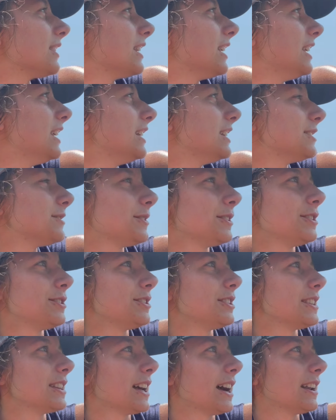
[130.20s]
he's
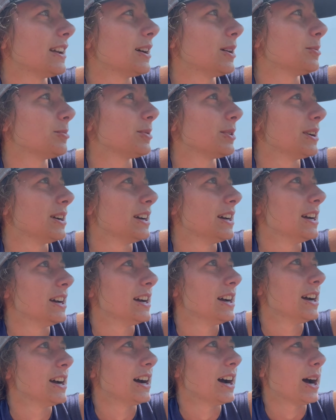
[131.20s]
finishing that up.
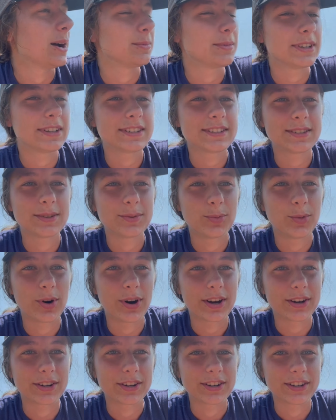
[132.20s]
I'm getting some
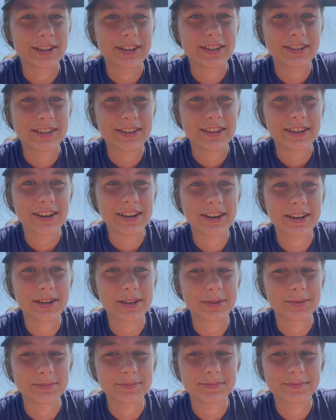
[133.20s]
water.
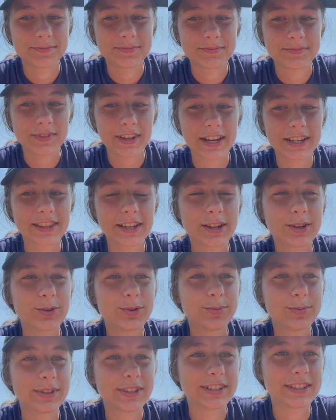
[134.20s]
Um, I thought it
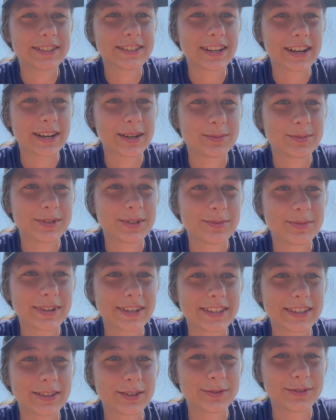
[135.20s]
would be a good time to
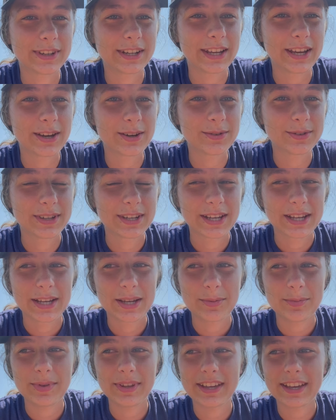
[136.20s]
make a little video
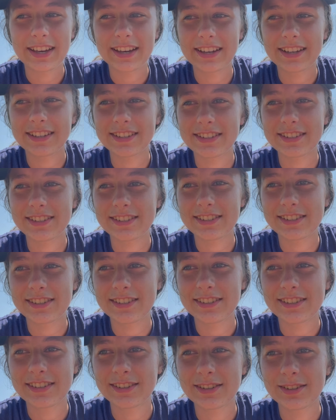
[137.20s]
because
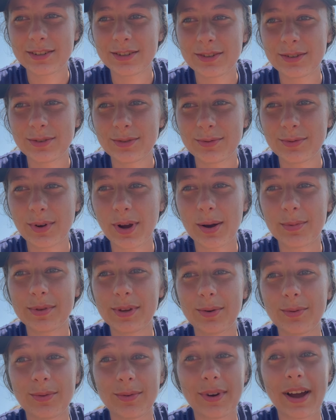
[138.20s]

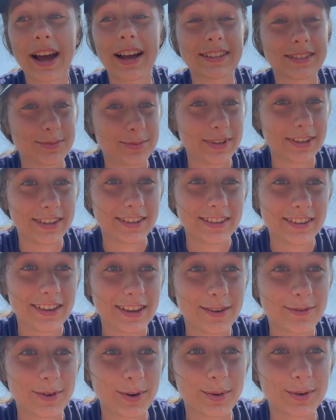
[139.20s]
Robbie asked me
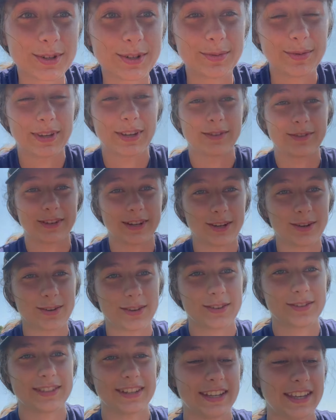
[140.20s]
if I wanted to make a video
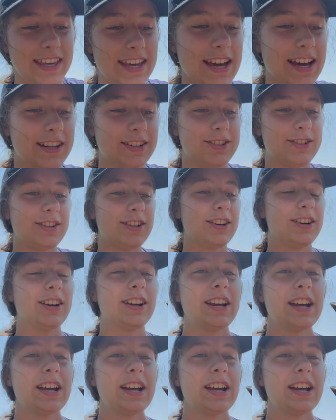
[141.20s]
and I was like, yeah, sure.